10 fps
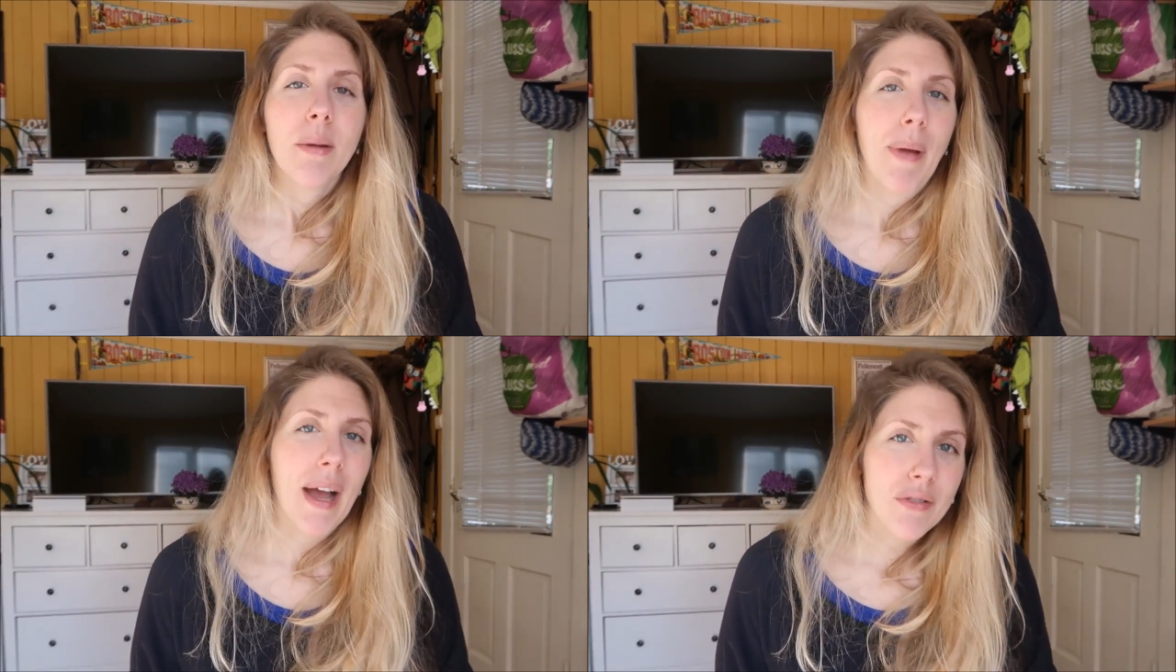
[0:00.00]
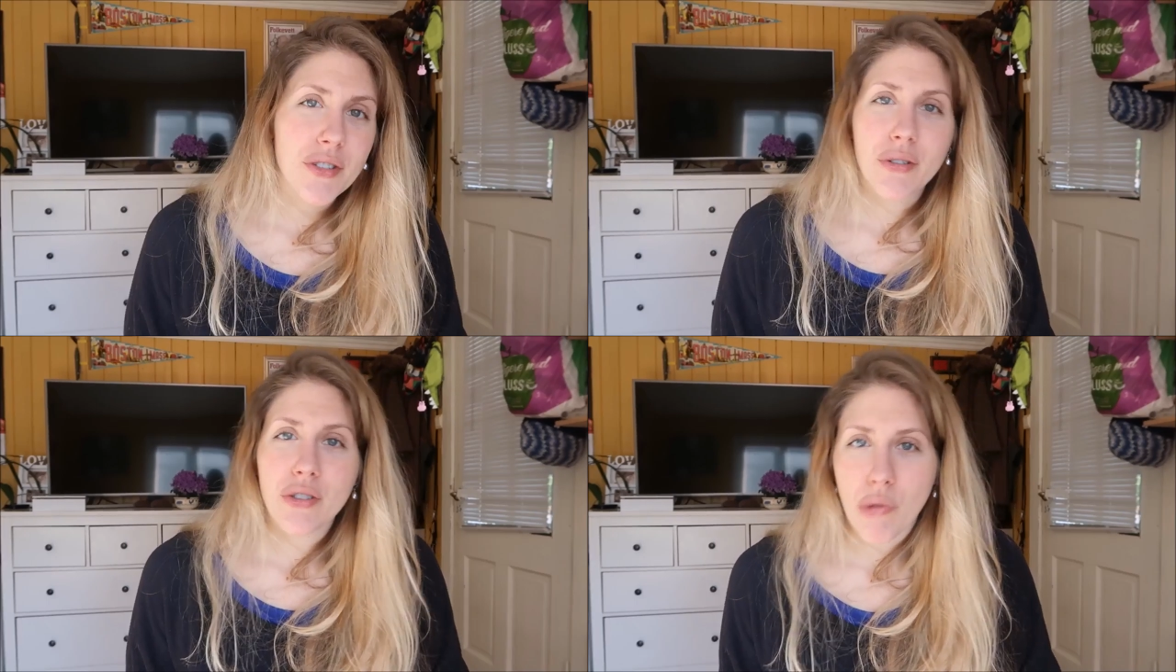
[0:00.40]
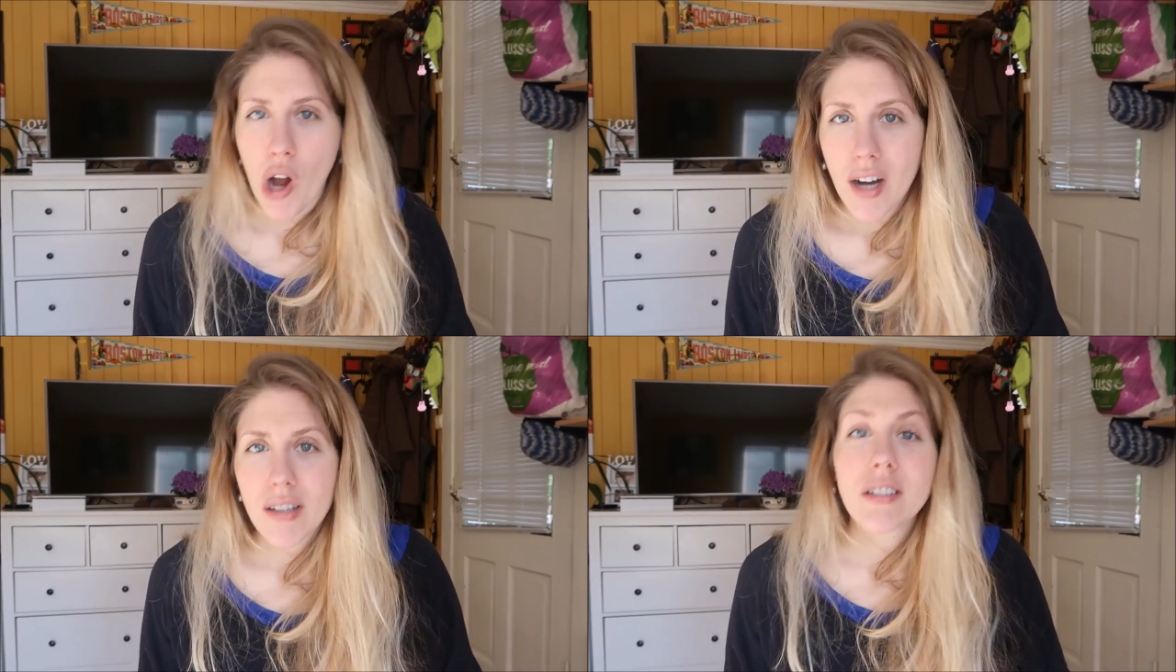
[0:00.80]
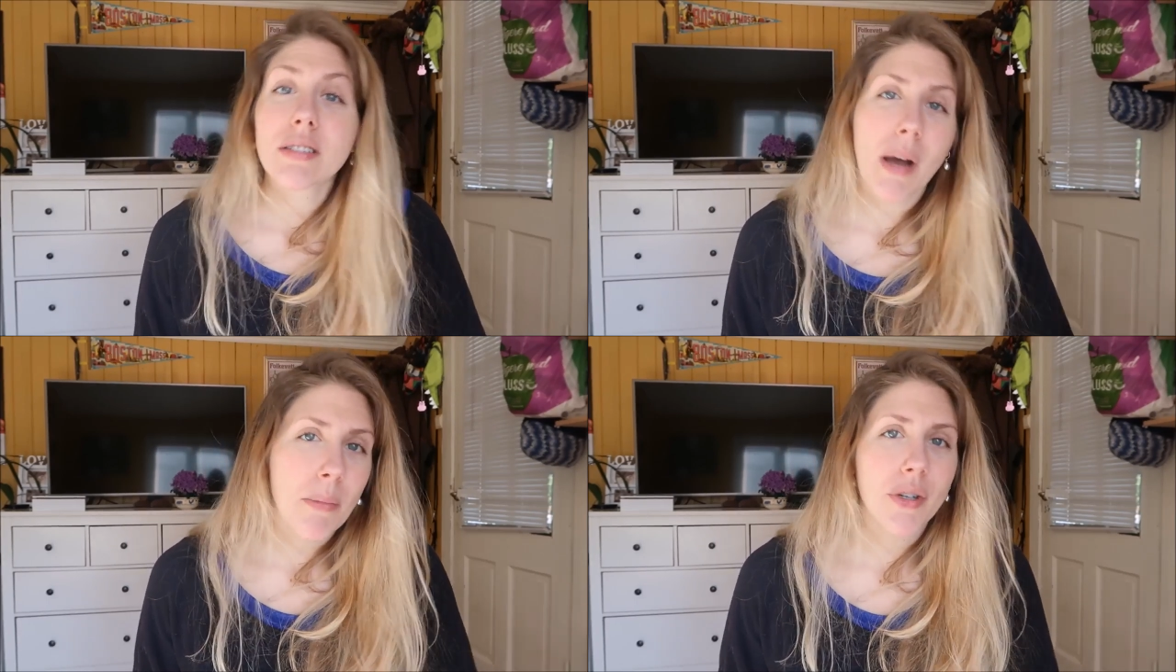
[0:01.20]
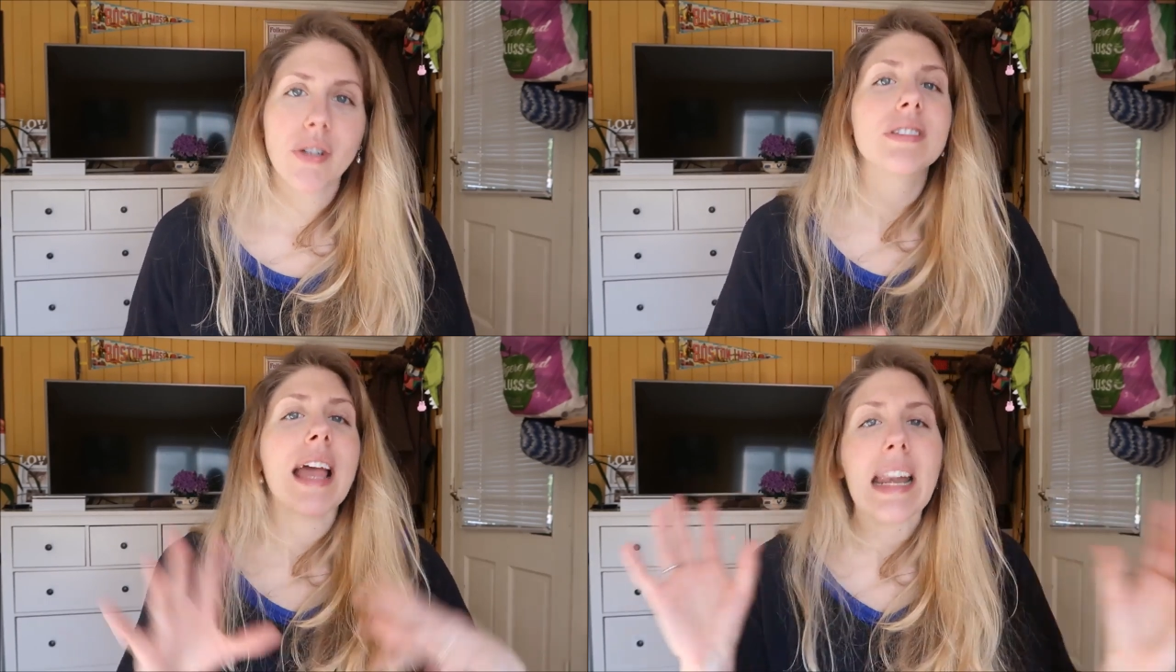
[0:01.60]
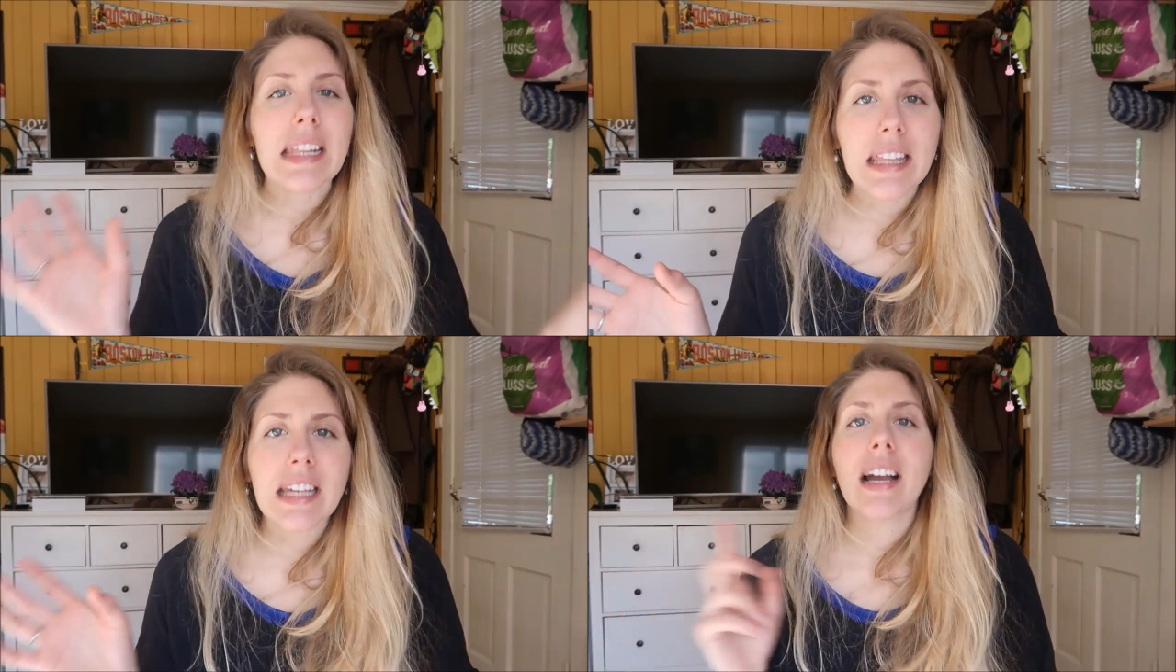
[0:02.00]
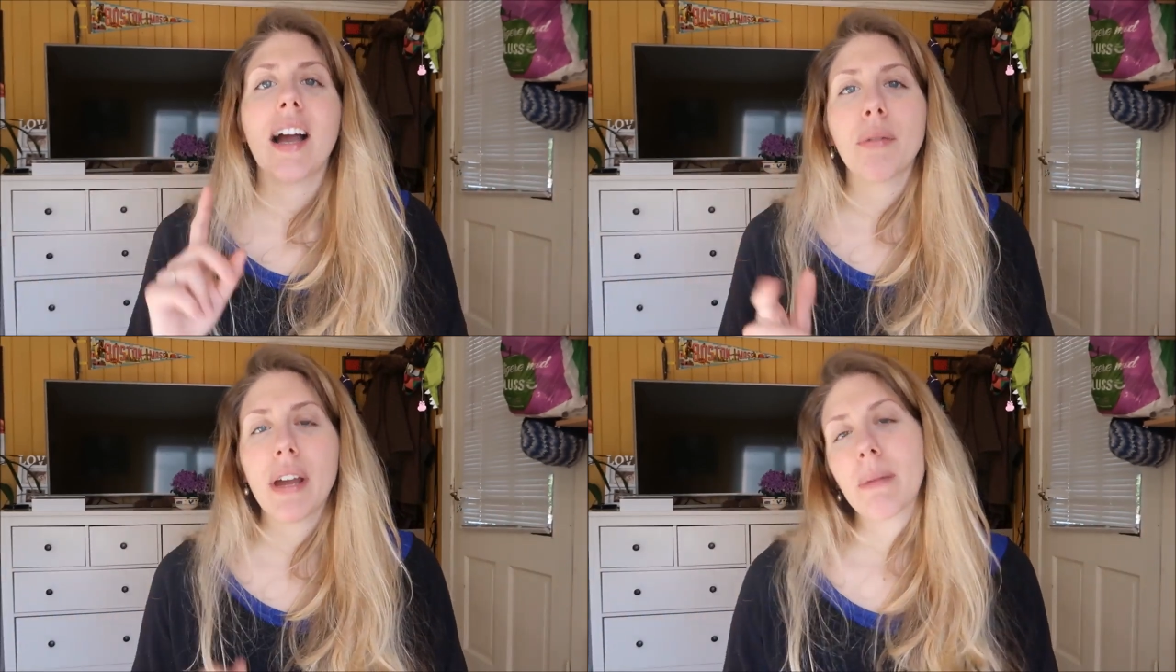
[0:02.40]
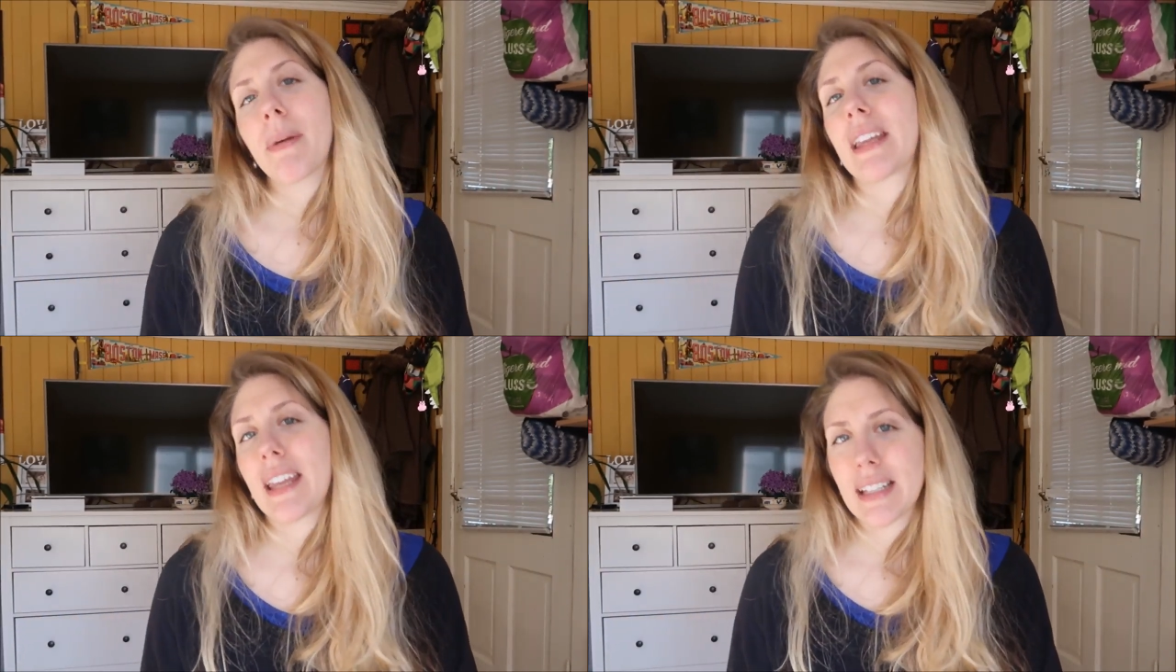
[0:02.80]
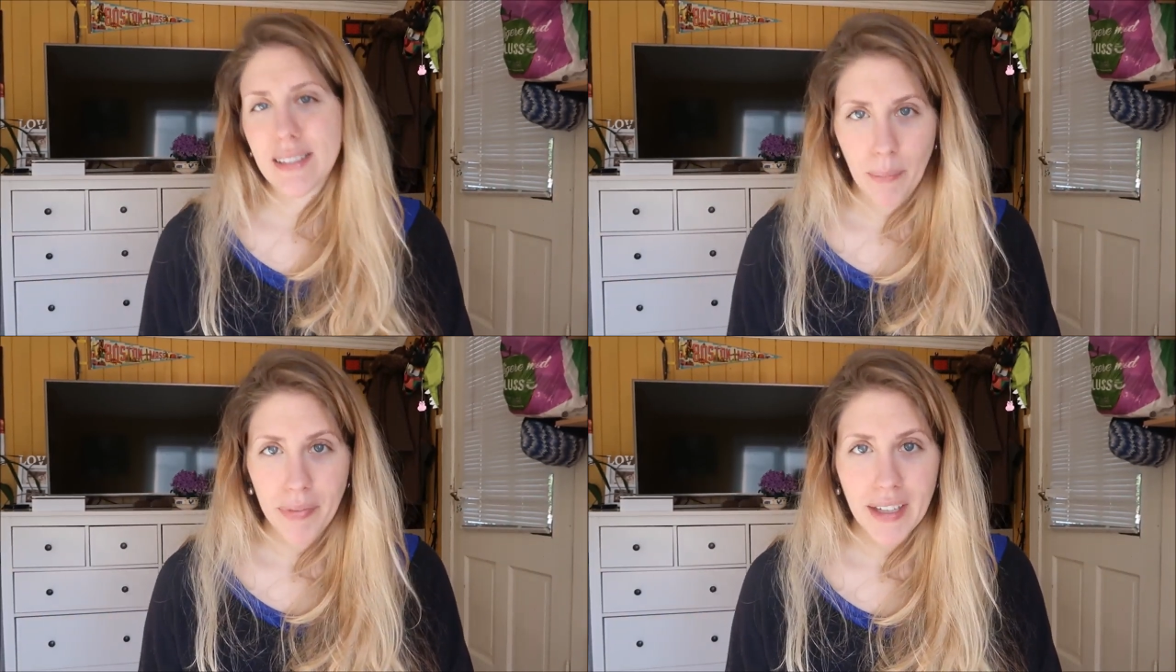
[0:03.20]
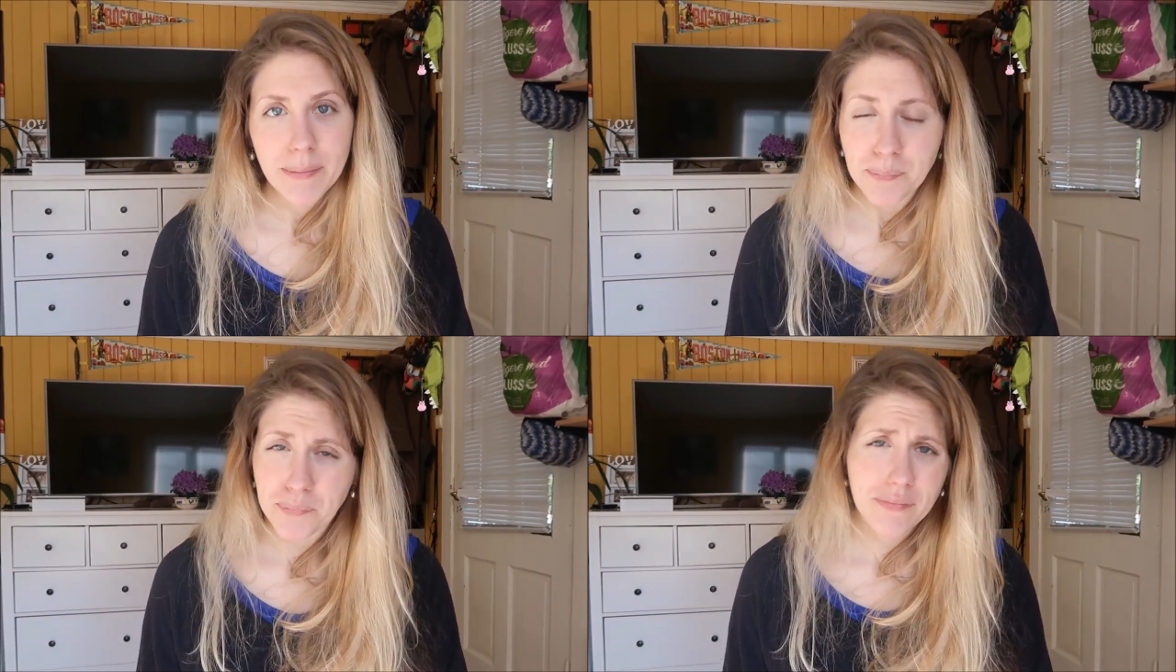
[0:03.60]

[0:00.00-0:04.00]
bouncers, rockers, mamaroos, anything. I recommend getting something,